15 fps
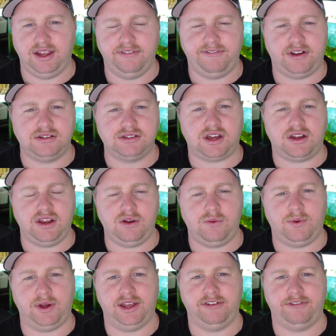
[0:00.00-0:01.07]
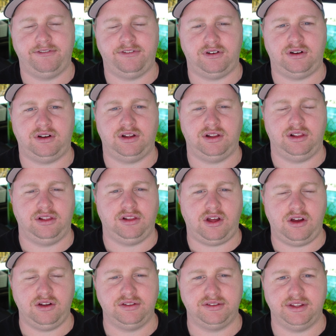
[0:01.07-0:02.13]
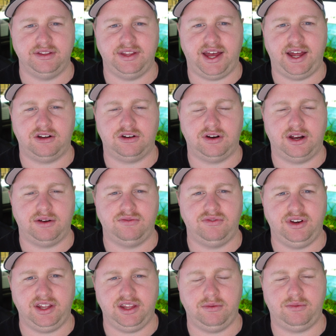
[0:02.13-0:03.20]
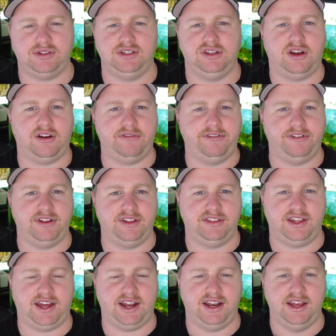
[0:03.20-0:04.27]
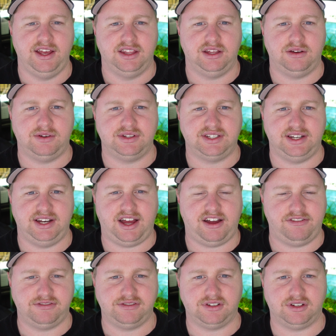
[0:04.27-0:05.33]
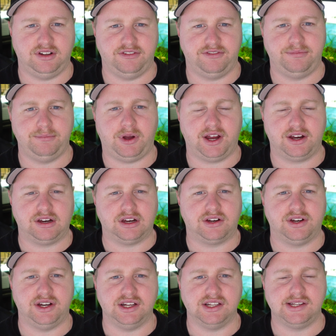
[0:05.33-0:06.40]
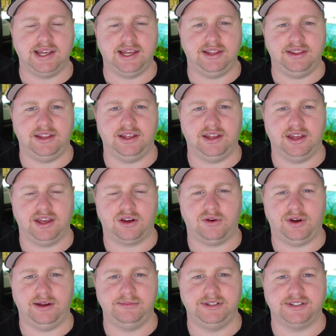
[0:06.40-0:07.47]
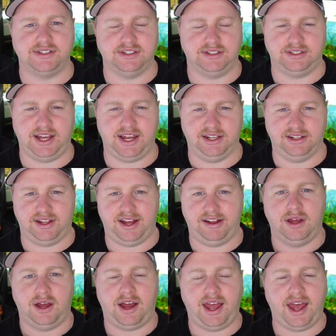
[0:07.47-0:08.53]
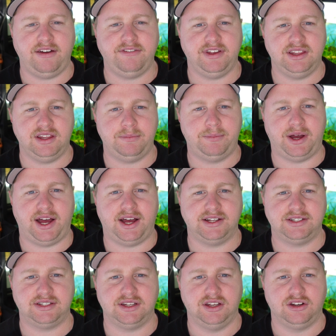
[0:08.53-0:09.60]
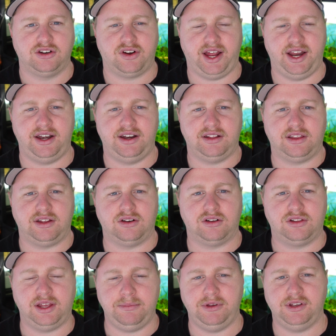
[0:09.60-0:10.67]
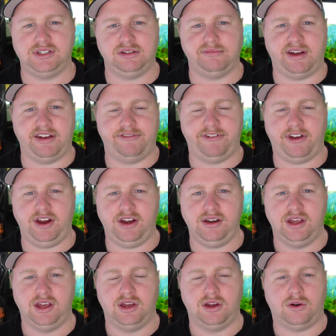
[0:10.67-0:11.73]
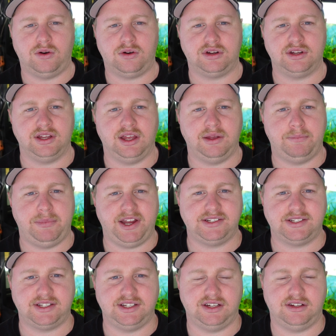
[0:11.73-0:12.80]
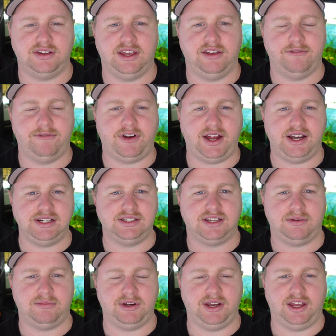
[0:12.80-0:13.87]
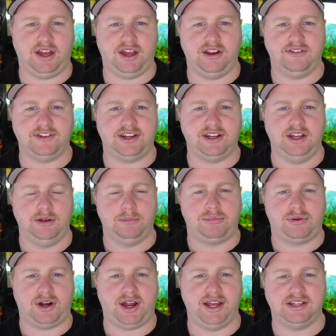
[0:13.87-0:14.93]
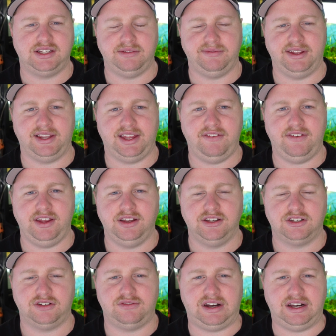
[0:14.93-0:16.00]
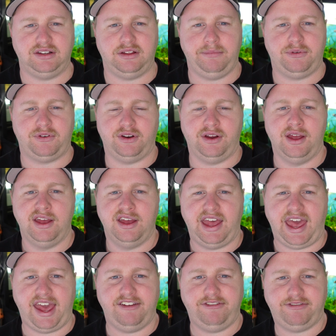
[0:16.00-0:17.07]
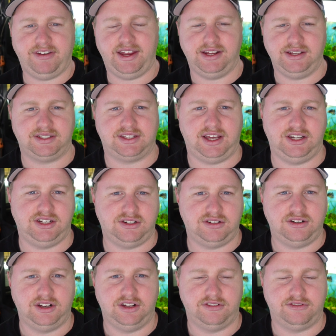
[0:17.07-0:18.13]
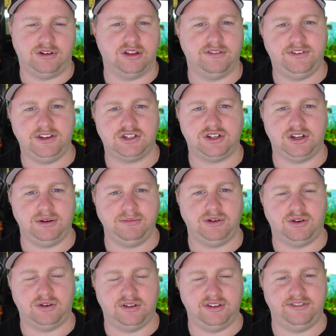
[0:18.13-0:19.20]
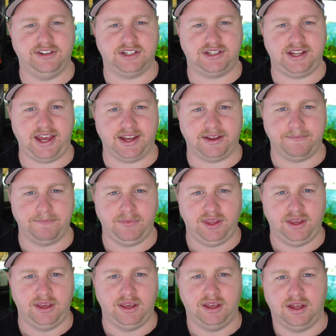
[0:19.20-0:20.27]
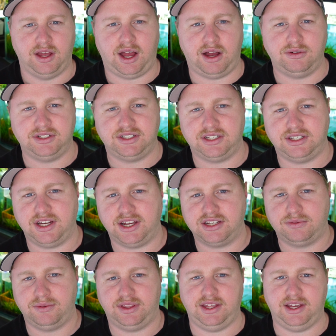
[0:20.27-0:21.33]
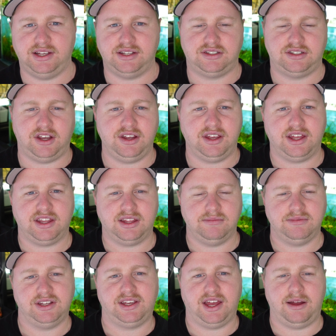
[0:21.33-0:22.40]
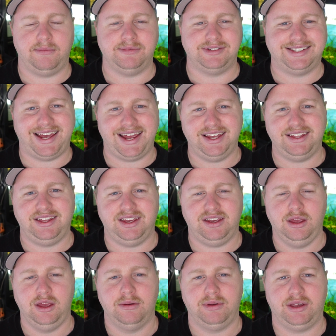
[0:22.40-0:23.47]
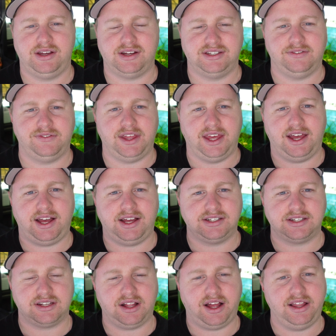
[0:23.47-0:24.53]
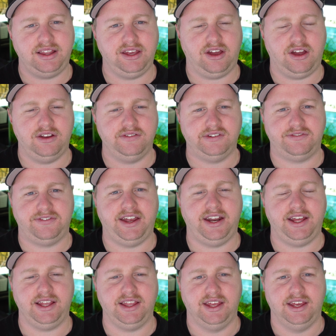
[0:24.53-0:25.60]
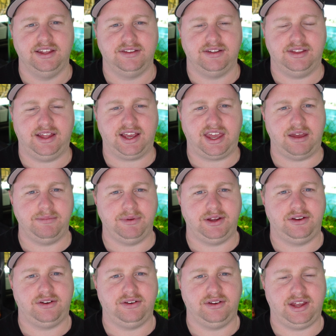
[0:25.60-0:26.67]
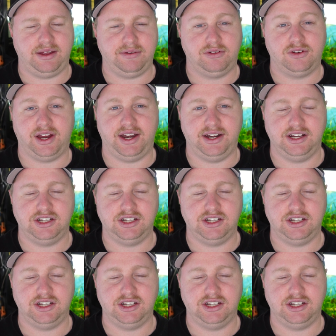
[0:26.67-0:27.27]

If I was going away for longer than that, or I really wasn't confident that there was enough sort of micro critters in the aquarium to sustain life, I have in the past created a little clip using my phone, or better still, inviting somebody over prior to me leaving to run them through a feeding schedule for the fish room or the fish tank. I would suggest with this, don't get them to come daily, because if they are slightly overfeeding, then that can create an